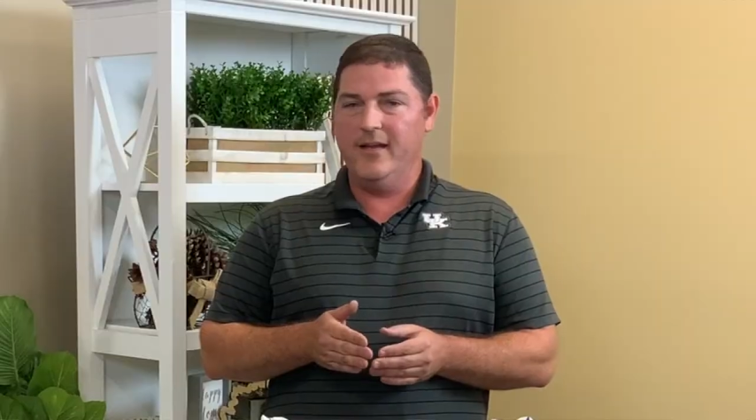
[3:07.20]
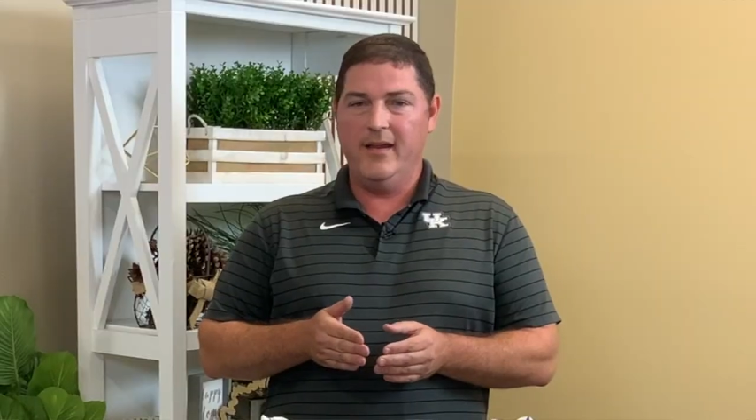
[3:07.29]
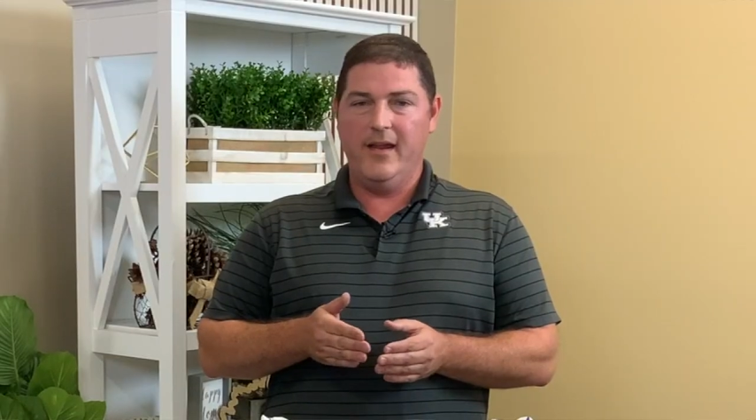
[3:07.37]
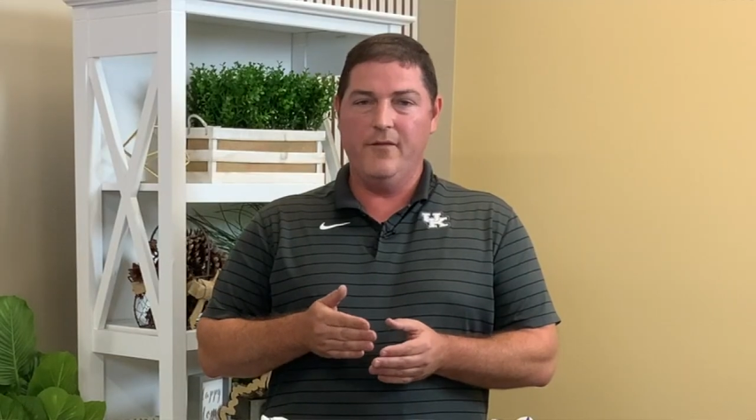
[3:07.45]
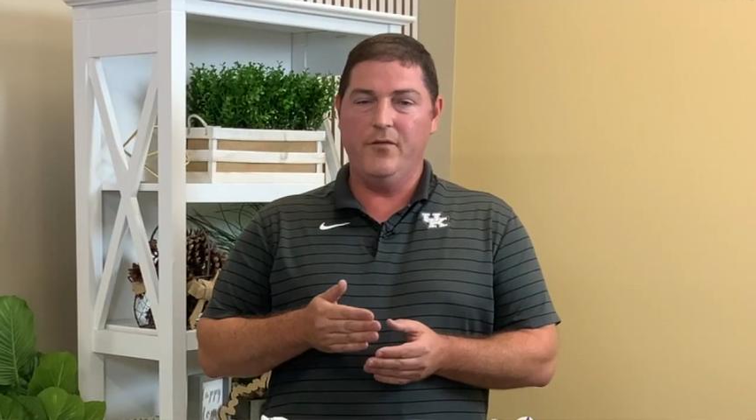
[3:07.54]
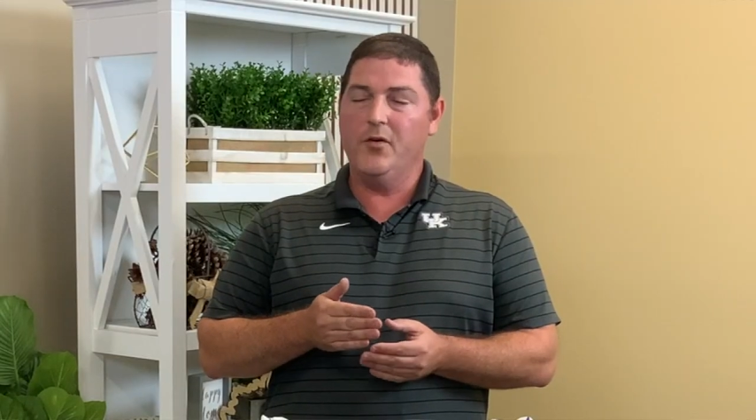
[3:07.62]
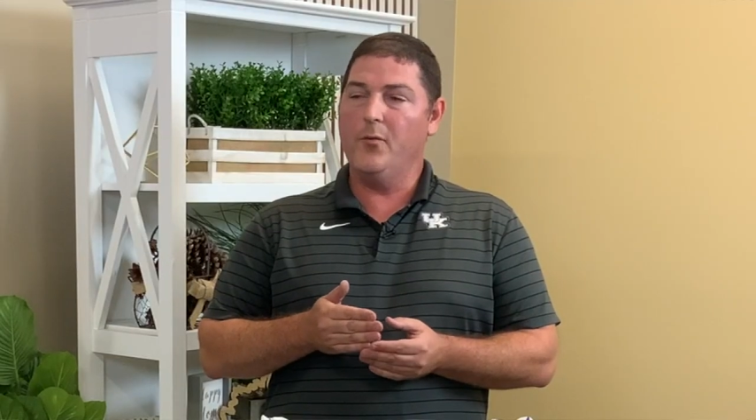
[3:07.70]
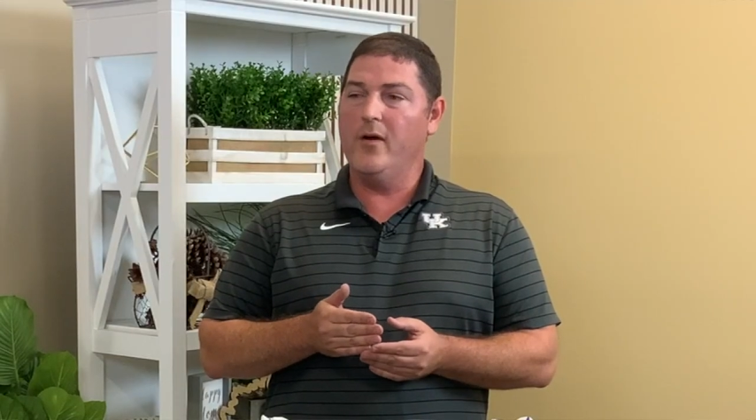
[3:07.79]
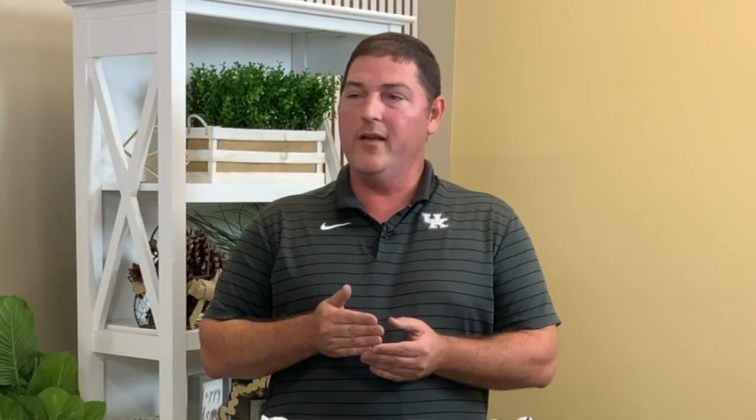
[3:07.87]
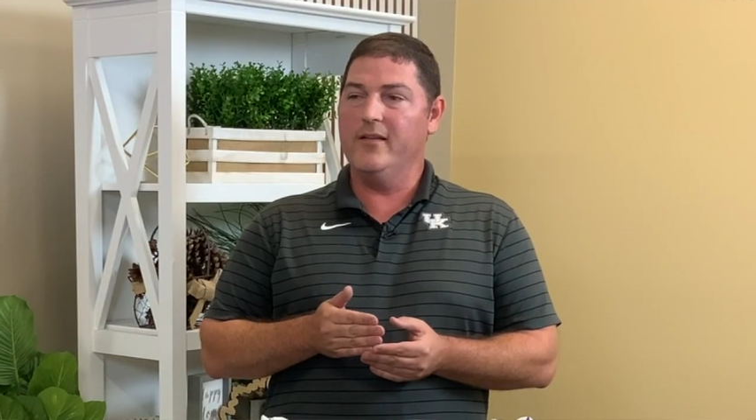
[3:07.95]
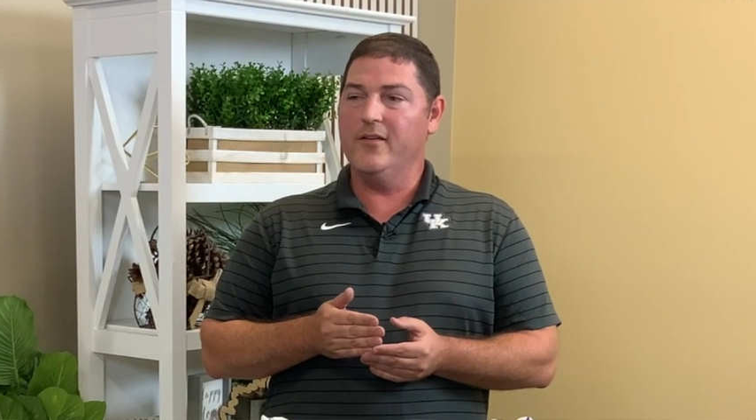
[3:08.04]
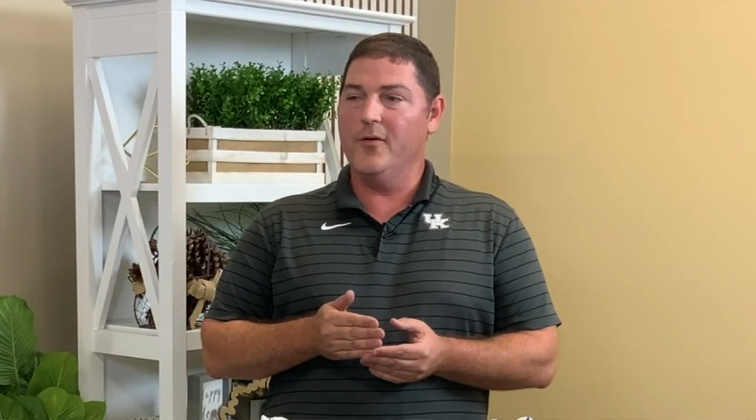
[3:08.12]
If you're
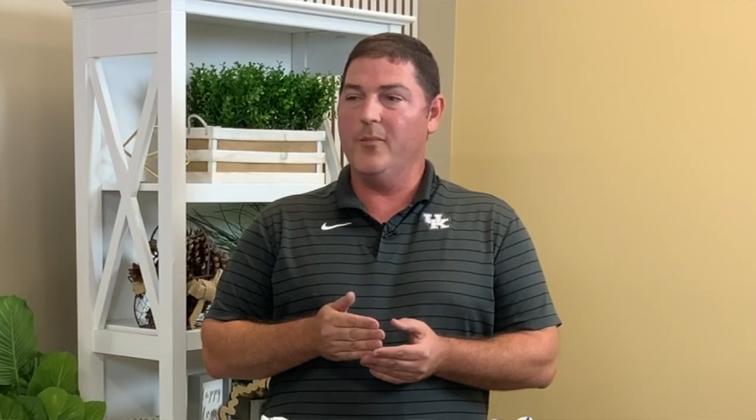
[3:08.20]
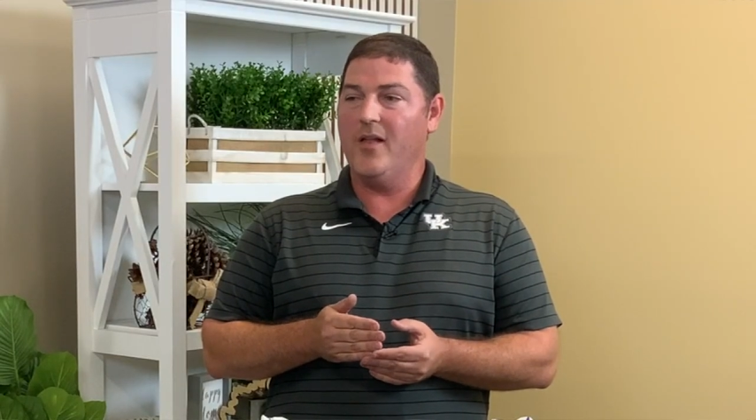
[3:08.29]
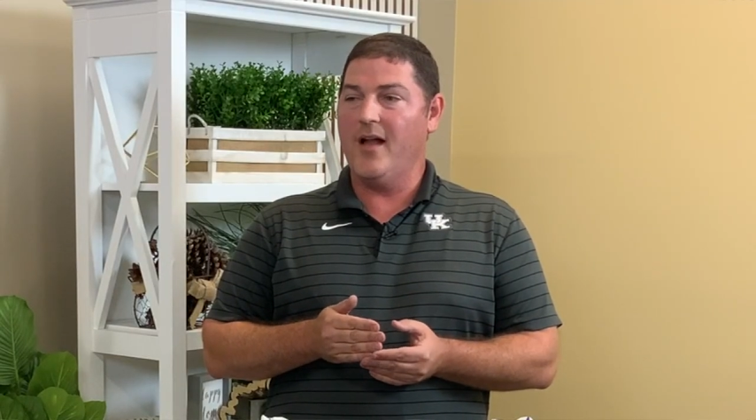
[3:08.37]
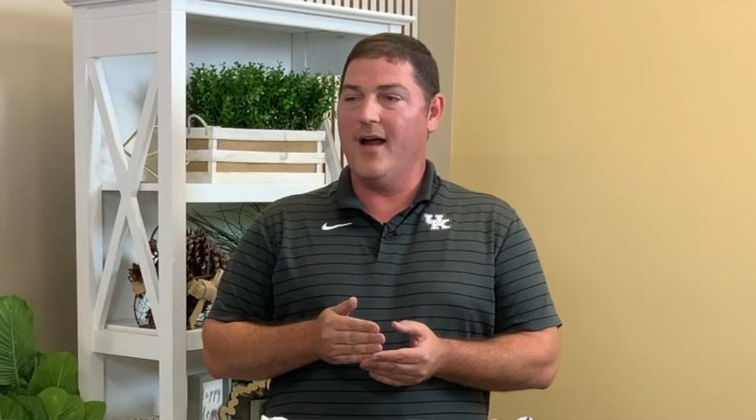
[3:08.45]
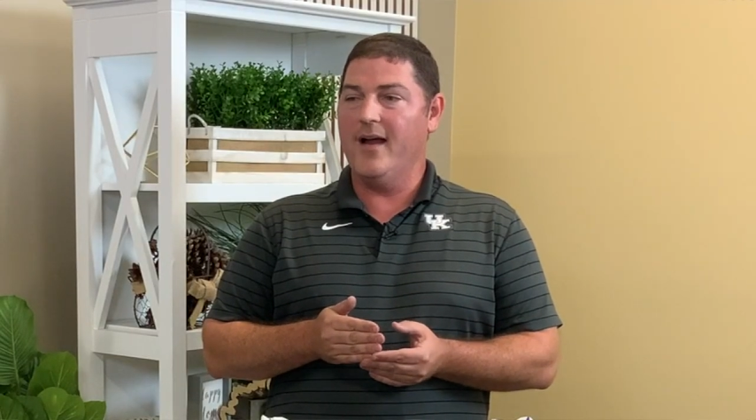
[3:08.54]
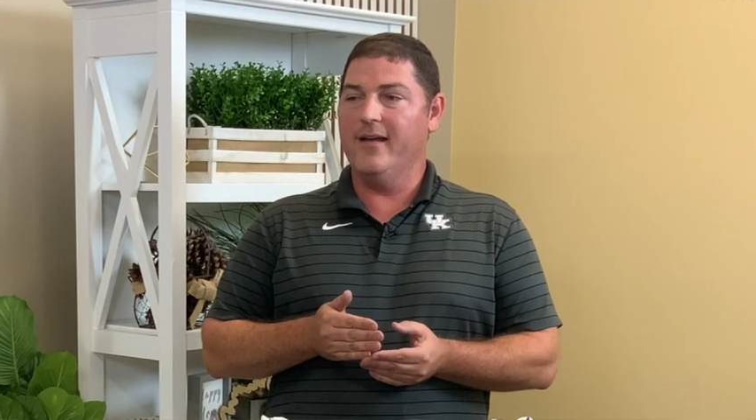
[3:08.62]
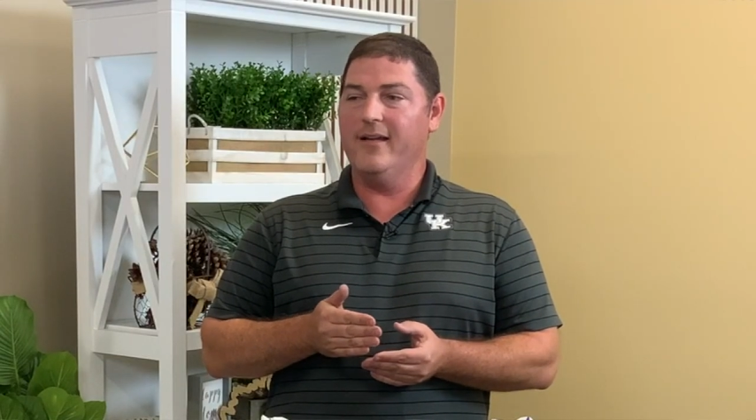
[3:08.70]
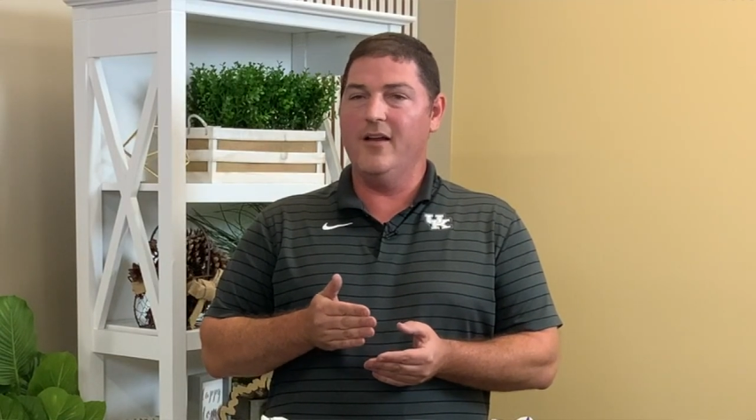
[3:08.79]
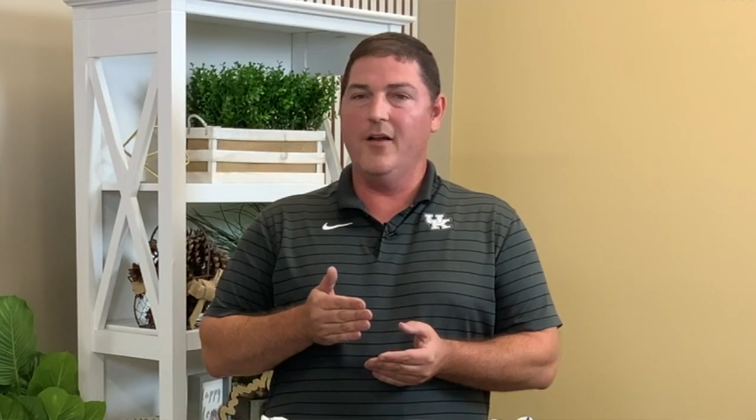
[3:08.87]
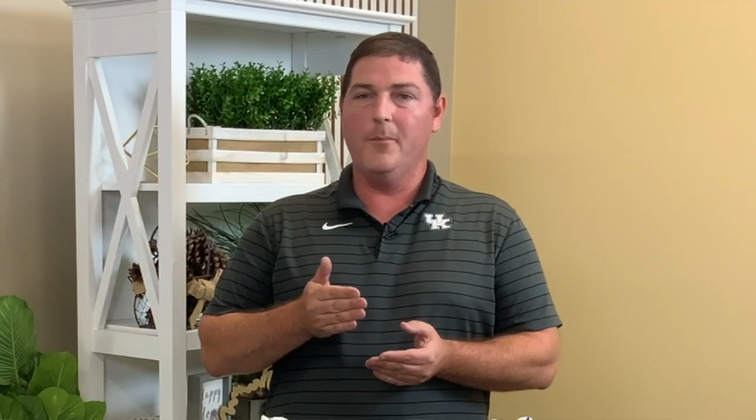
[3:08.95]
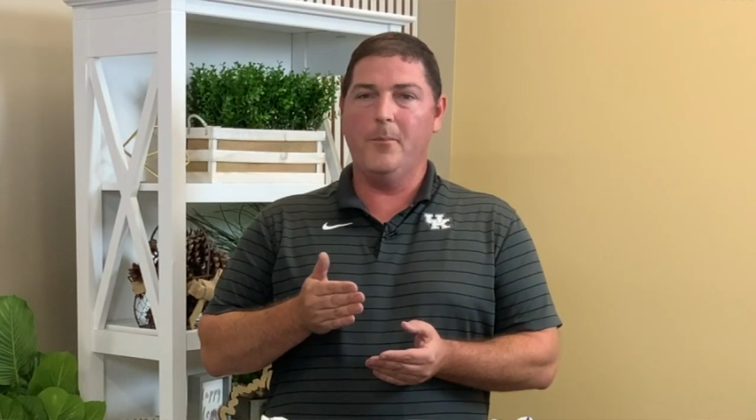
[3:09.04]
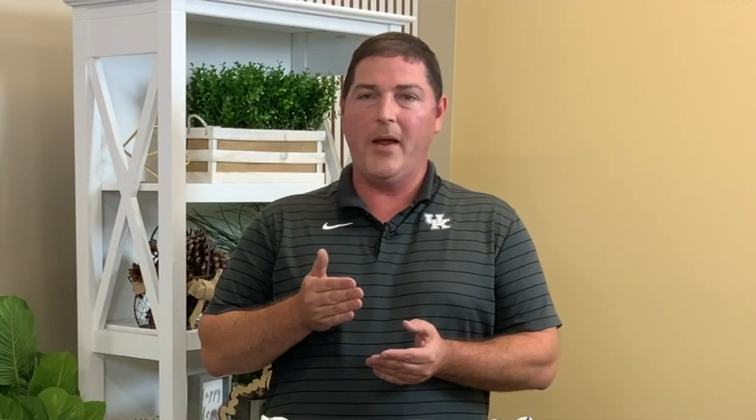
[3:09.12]
wanting to apply
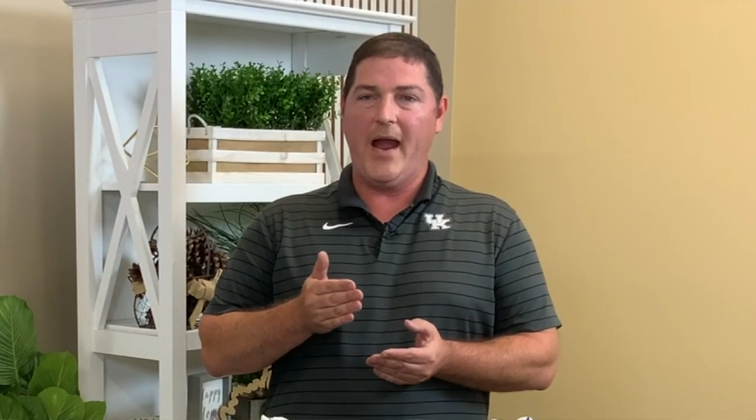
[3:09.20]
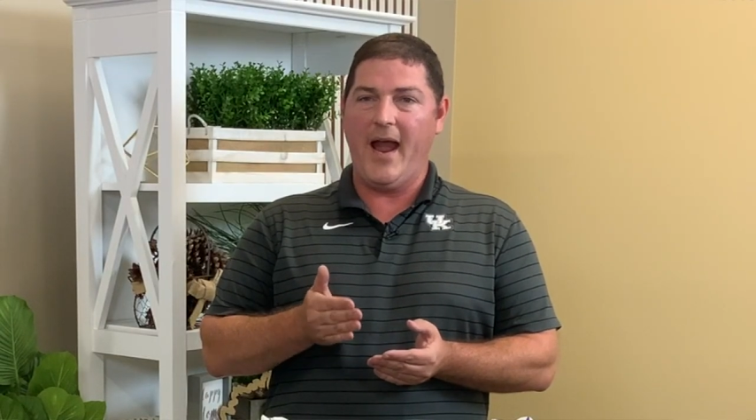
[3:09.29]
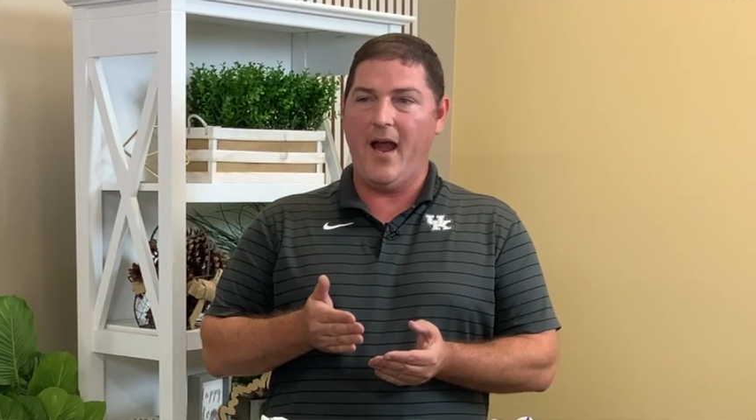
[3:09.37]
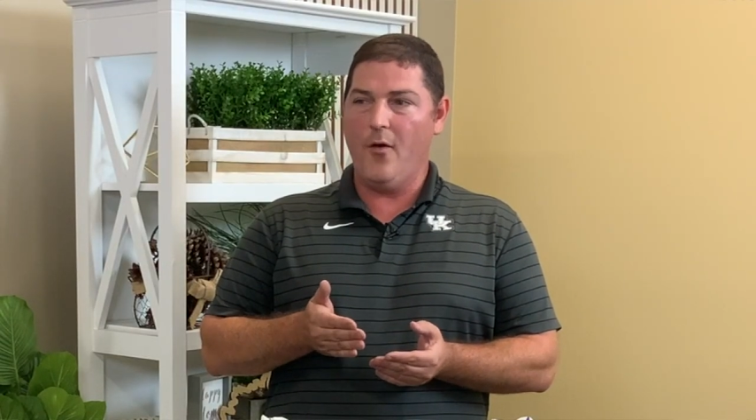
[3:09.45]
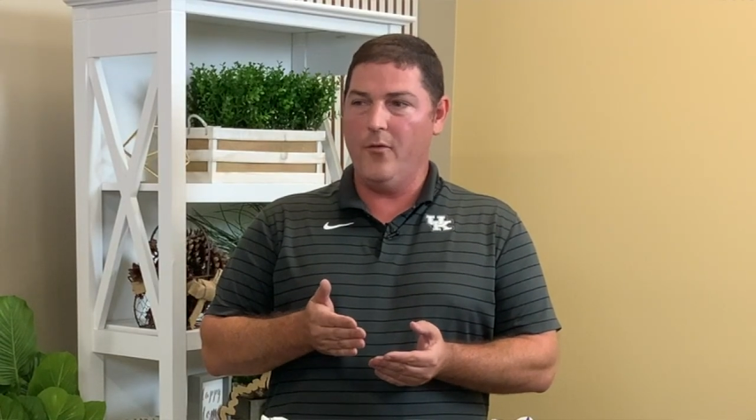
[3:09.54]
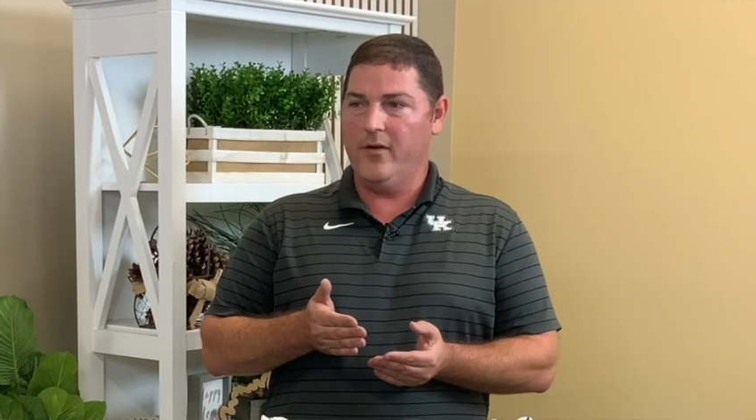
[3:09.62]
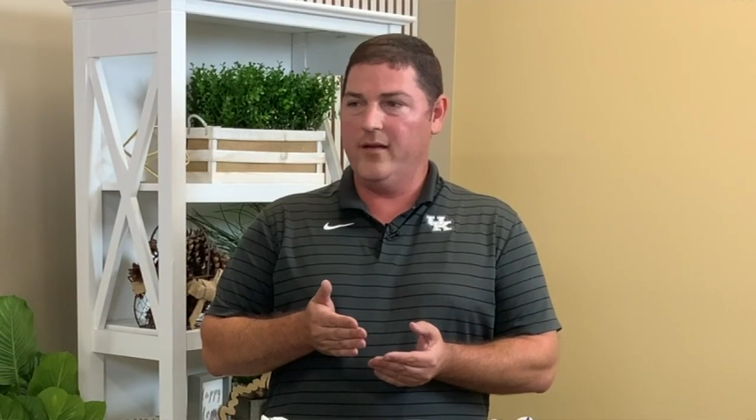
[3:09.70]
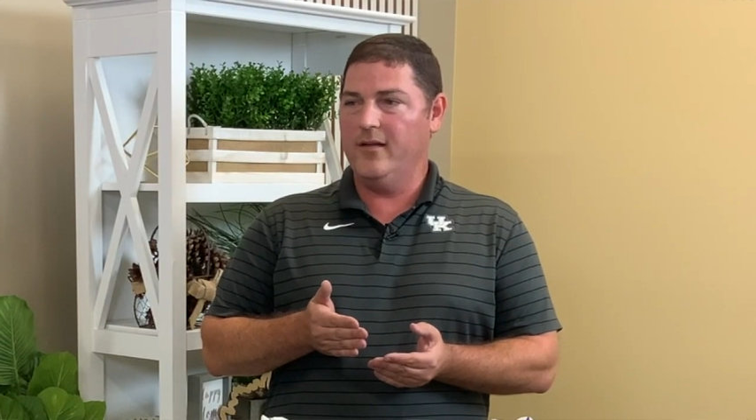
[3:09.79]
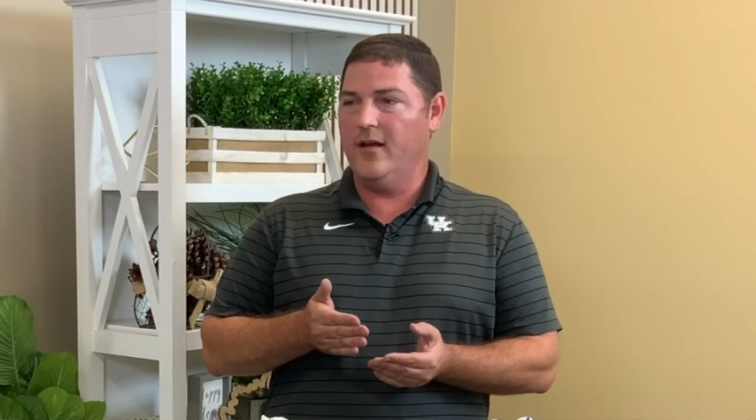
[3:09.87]
a pound